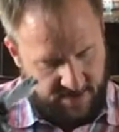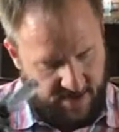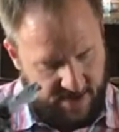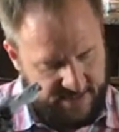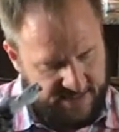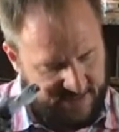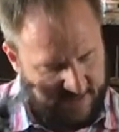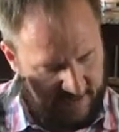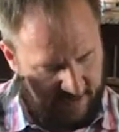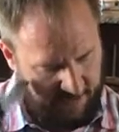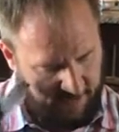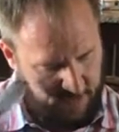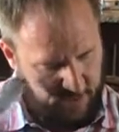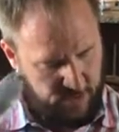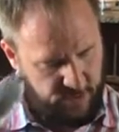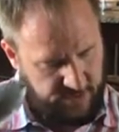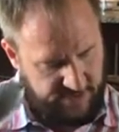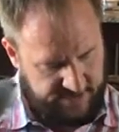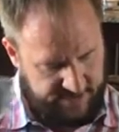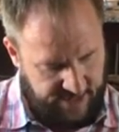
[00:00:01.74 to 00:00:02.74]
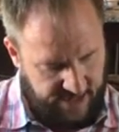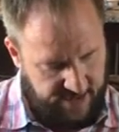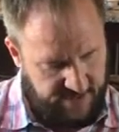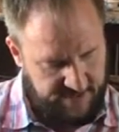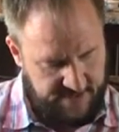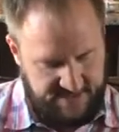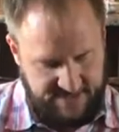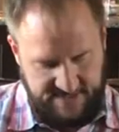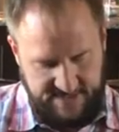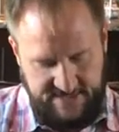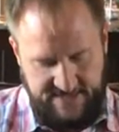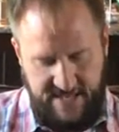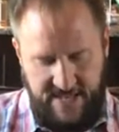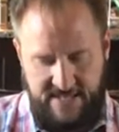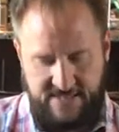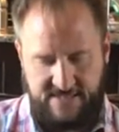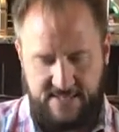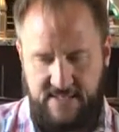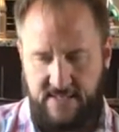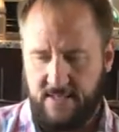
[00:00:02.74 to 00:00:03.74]
That's easy for you to say. This is
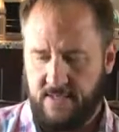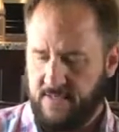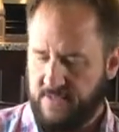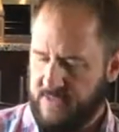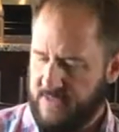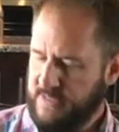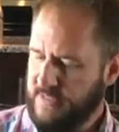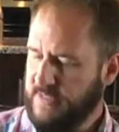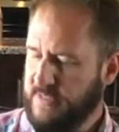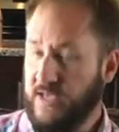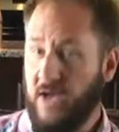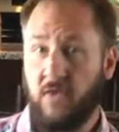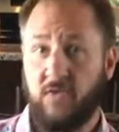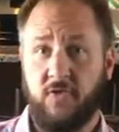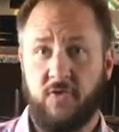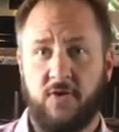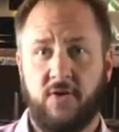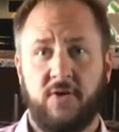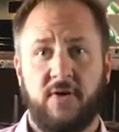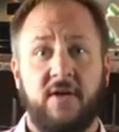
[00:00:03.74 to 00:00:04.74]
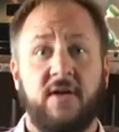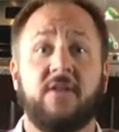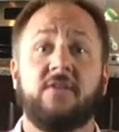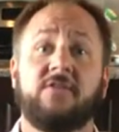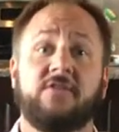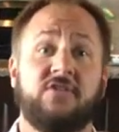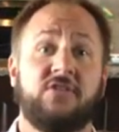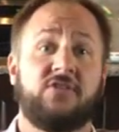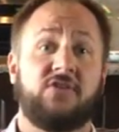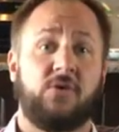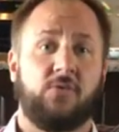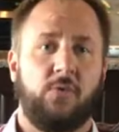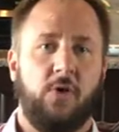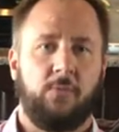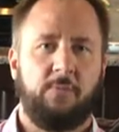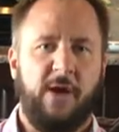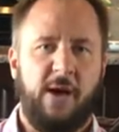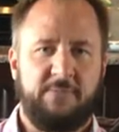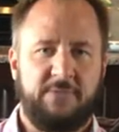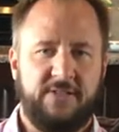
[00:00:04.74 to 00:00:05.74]
Daisy. This is Gunther. This is their
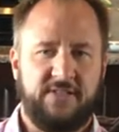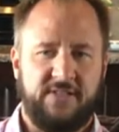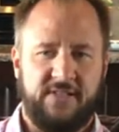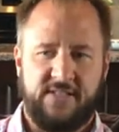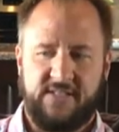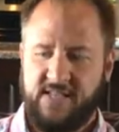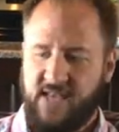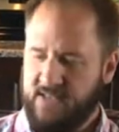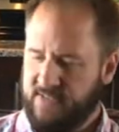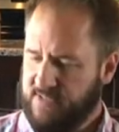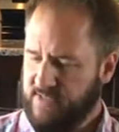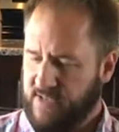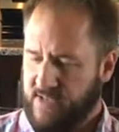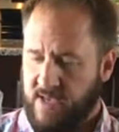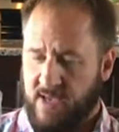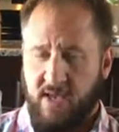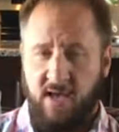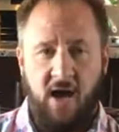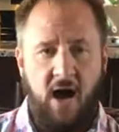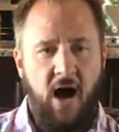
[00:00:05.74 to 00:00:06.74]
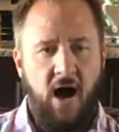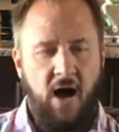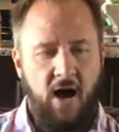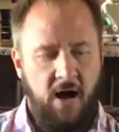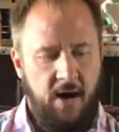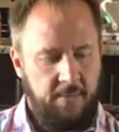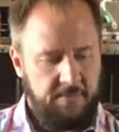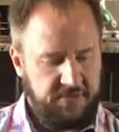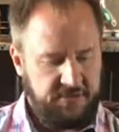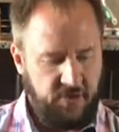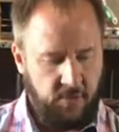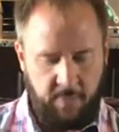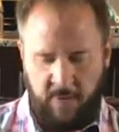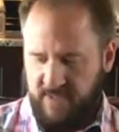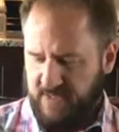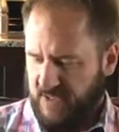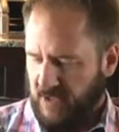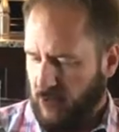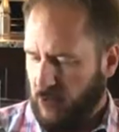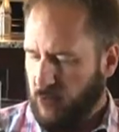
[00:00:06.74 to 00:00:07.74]
roadmap to success. So
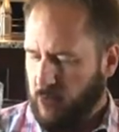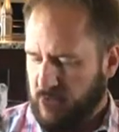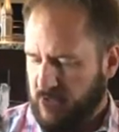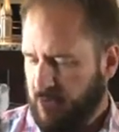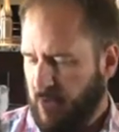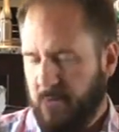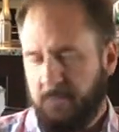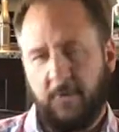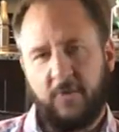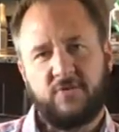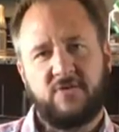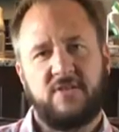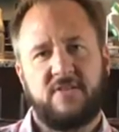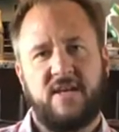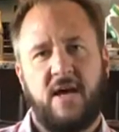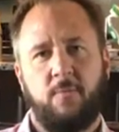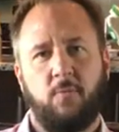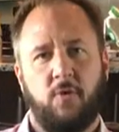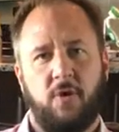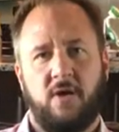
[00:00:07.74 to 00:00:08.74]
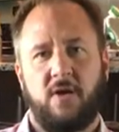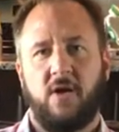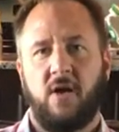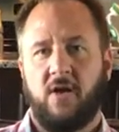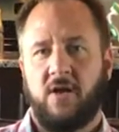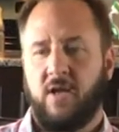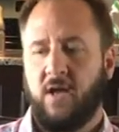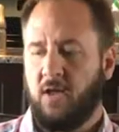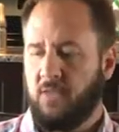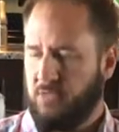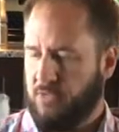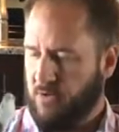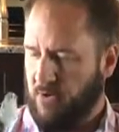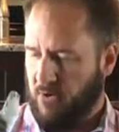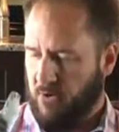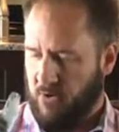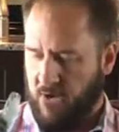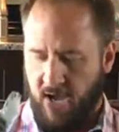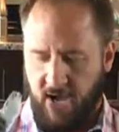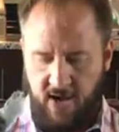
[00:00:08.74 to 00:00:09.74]
basically, we spend most of the time working on
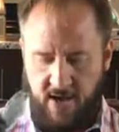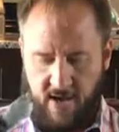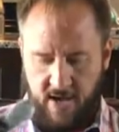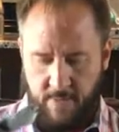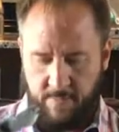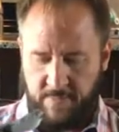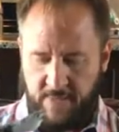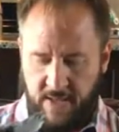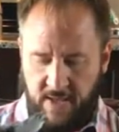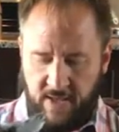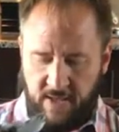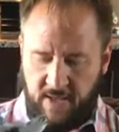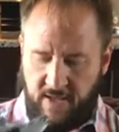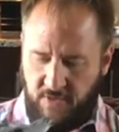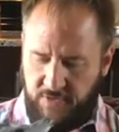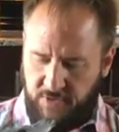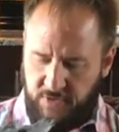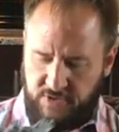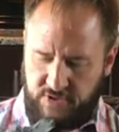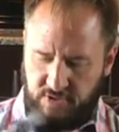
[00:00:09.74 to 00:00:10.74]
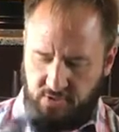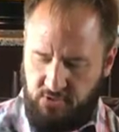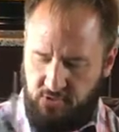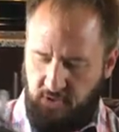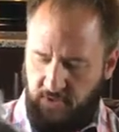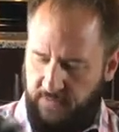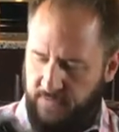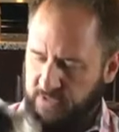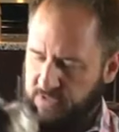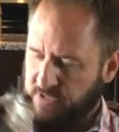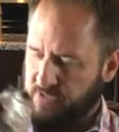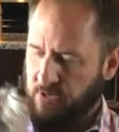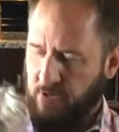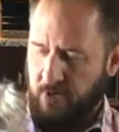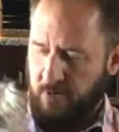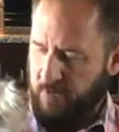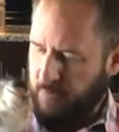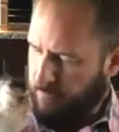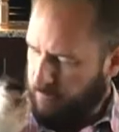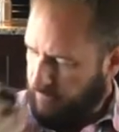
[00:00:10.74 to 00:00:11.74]
Gunther. Gunther's a nervous
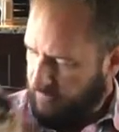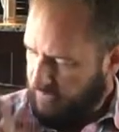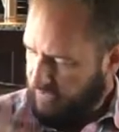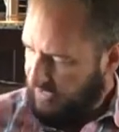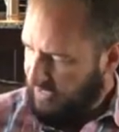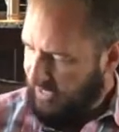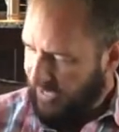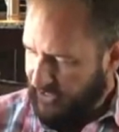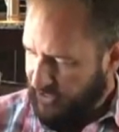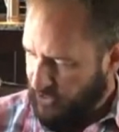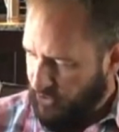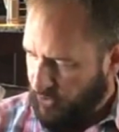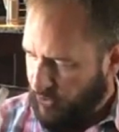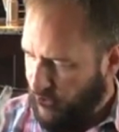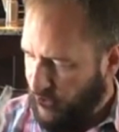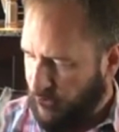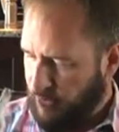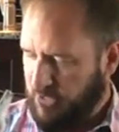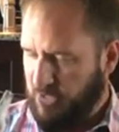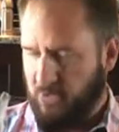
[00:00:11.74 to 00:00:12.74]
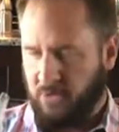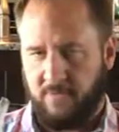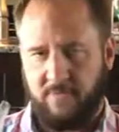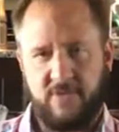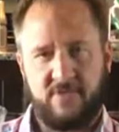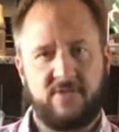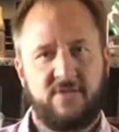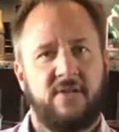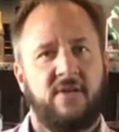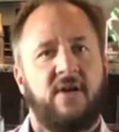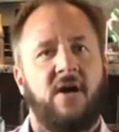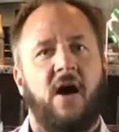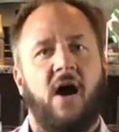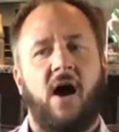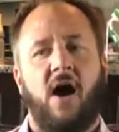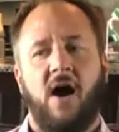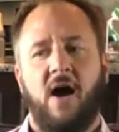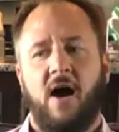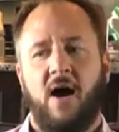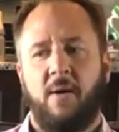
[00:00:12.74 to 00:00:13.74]
dog. Yes, you're a little bit nervous.
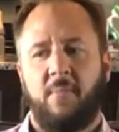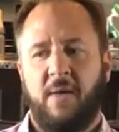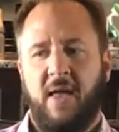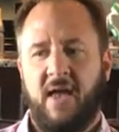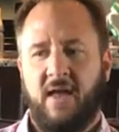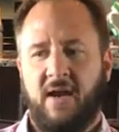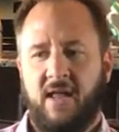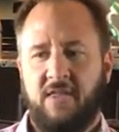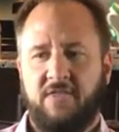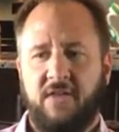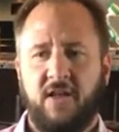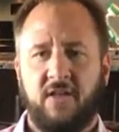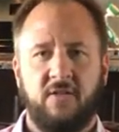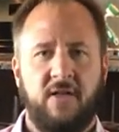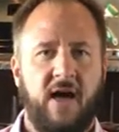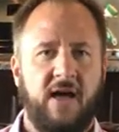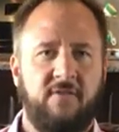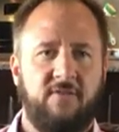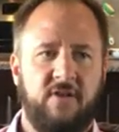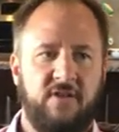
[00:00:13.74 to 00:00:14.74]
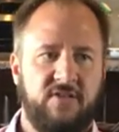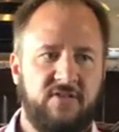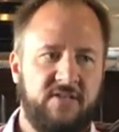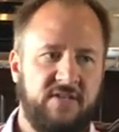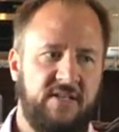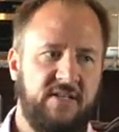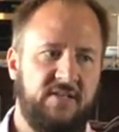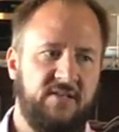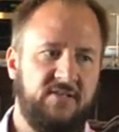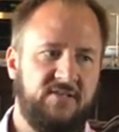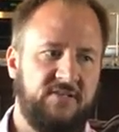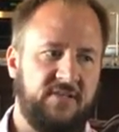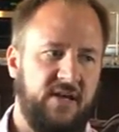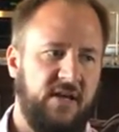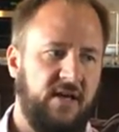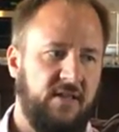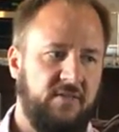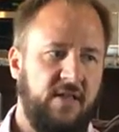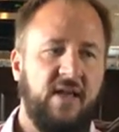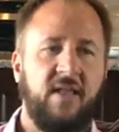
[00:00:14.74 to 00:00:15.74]
And I think a lot of it is
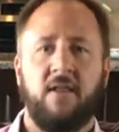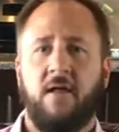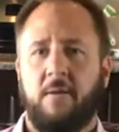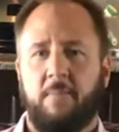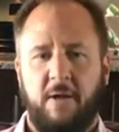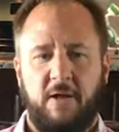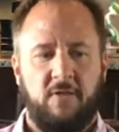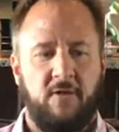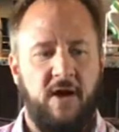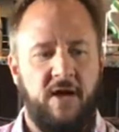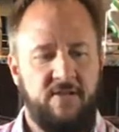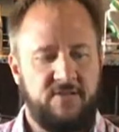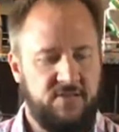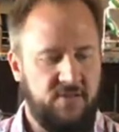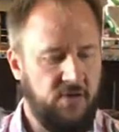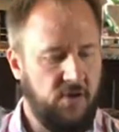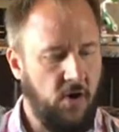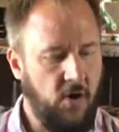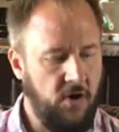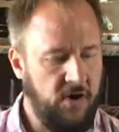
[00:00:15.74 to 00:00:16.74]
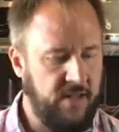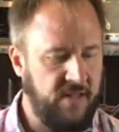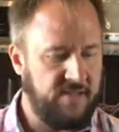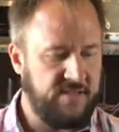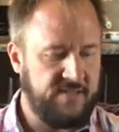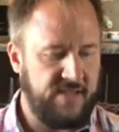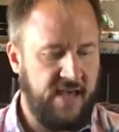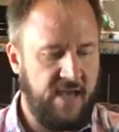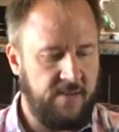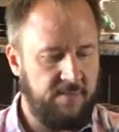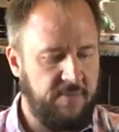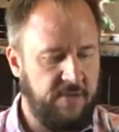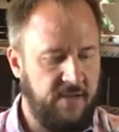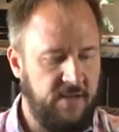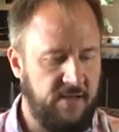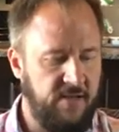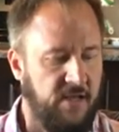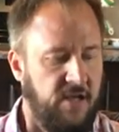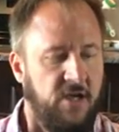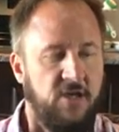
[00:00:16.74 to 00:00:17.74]
like a lot of my clients, the guardians had
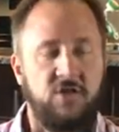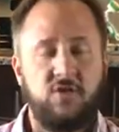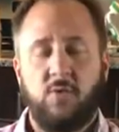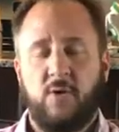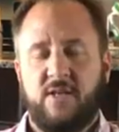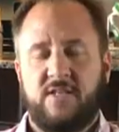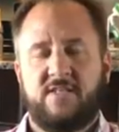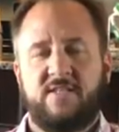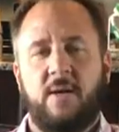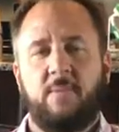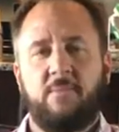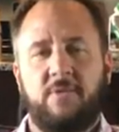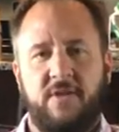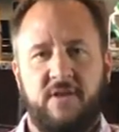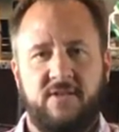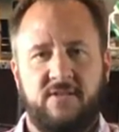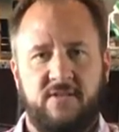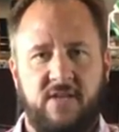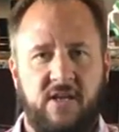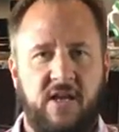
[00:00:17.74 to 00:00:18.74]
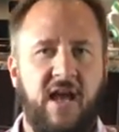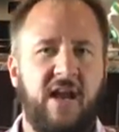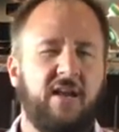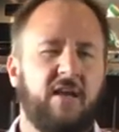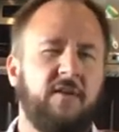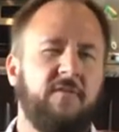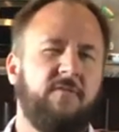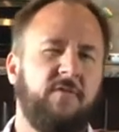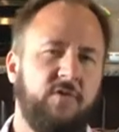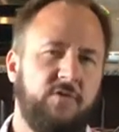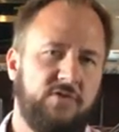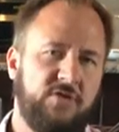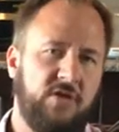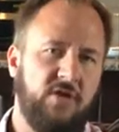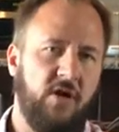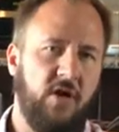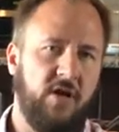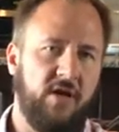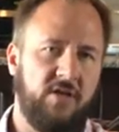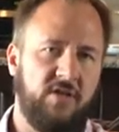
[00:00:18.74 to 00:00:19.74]
been doing some things that kind of confused the
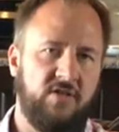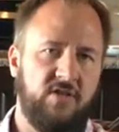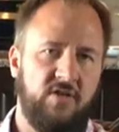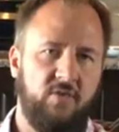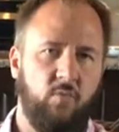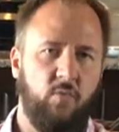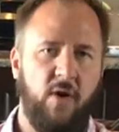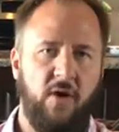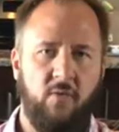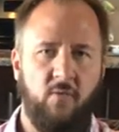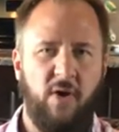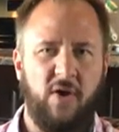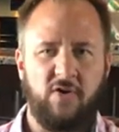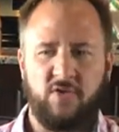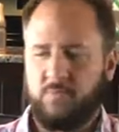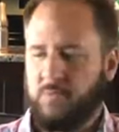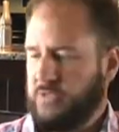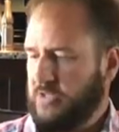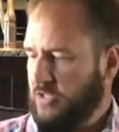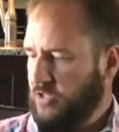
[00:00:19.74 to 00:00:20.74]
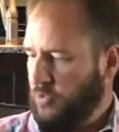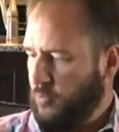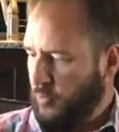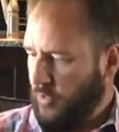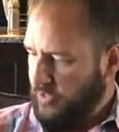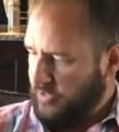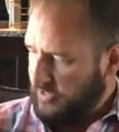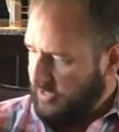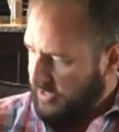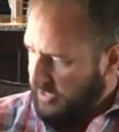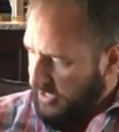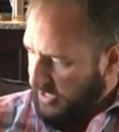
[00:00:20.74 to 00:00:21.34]
dog into where his position was.